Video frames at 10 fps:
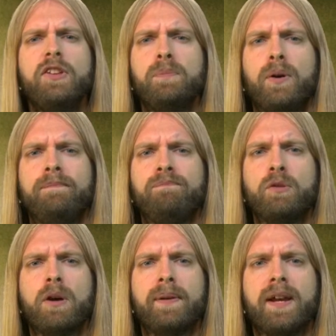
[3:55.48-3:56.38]
At this
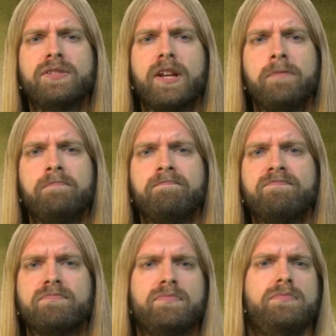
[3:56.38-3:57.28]
point, you might be asking,
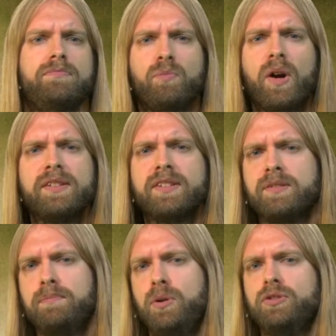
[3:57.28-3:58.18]
why is
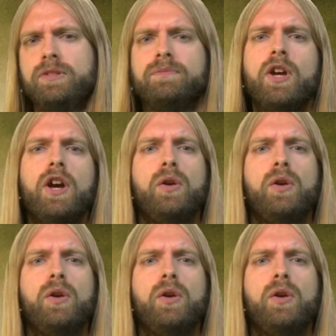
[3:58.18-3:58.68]
this important?